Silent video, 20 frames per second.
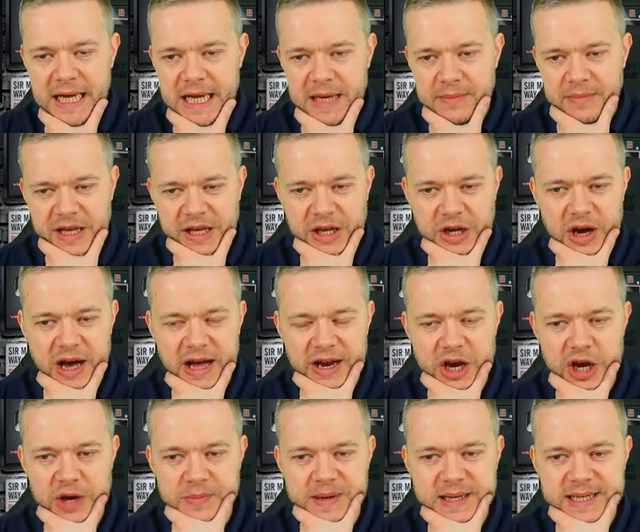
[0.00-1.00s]
Man United are
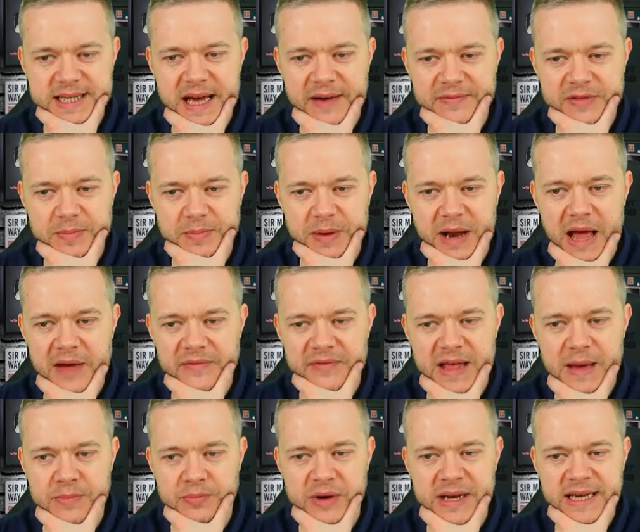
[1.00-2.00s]
hoping to have the player for
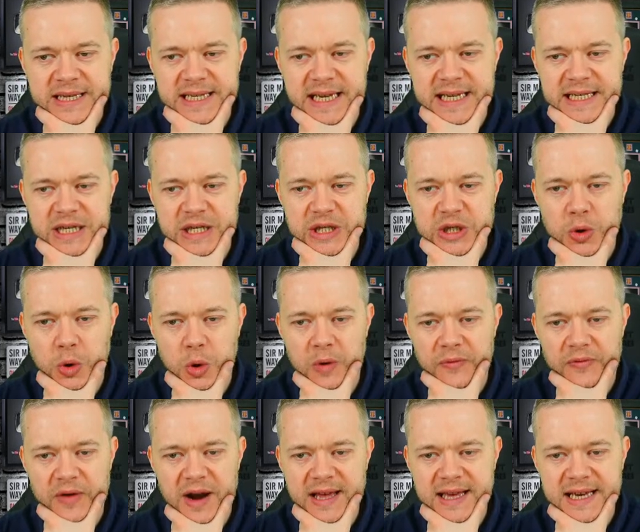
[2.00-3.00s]
their pre-season tour.
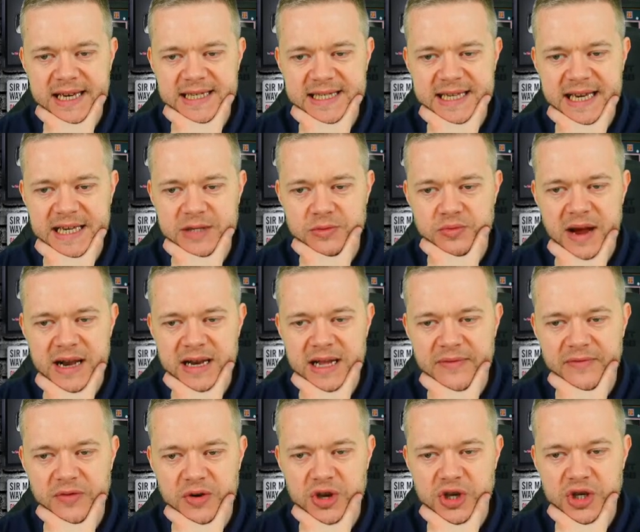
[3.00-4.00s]
Frankie sees ready
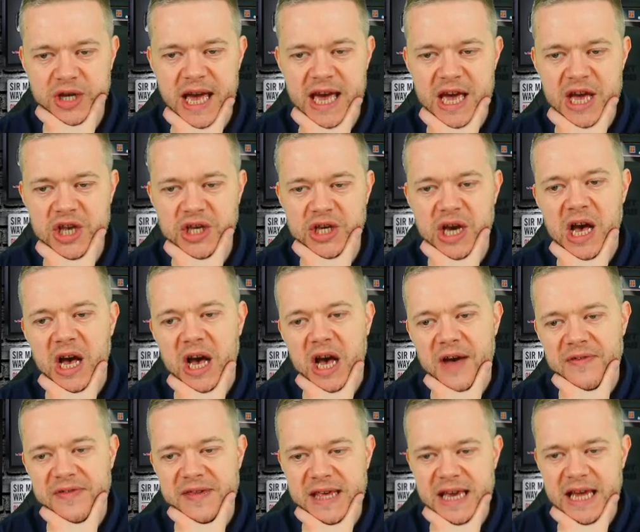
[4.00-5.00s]
for a change
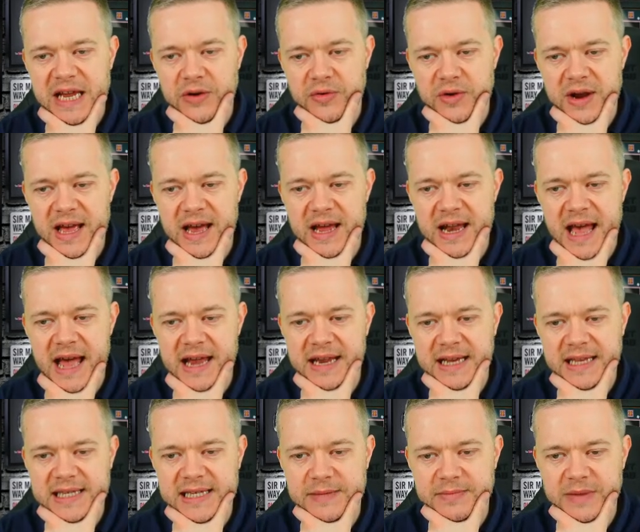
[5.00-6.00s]
of scenery and
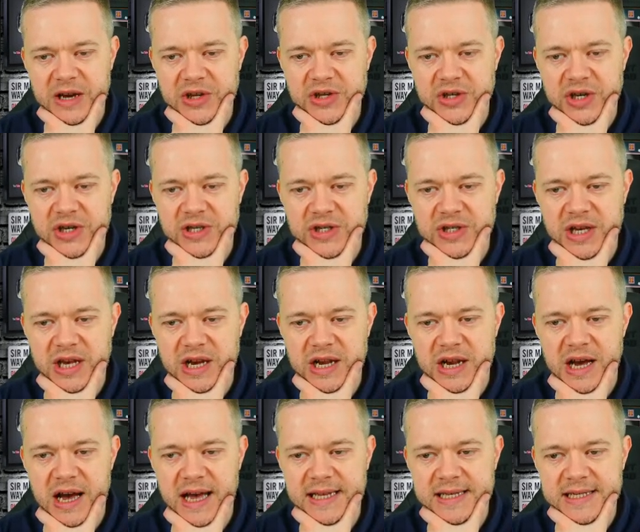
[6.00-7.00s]
heading to Manchester
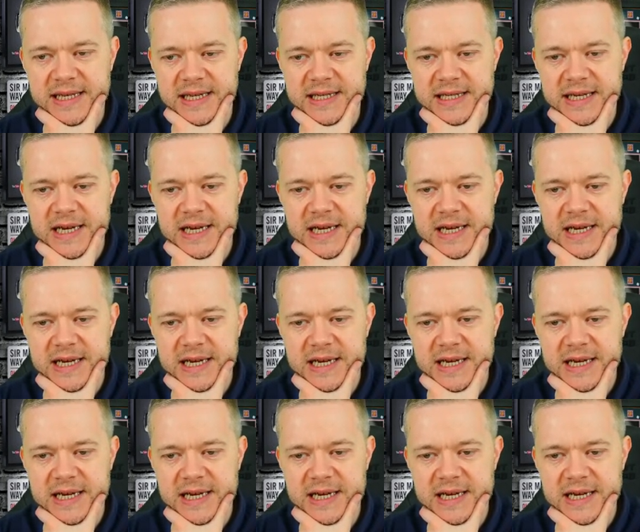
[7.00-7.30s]
United.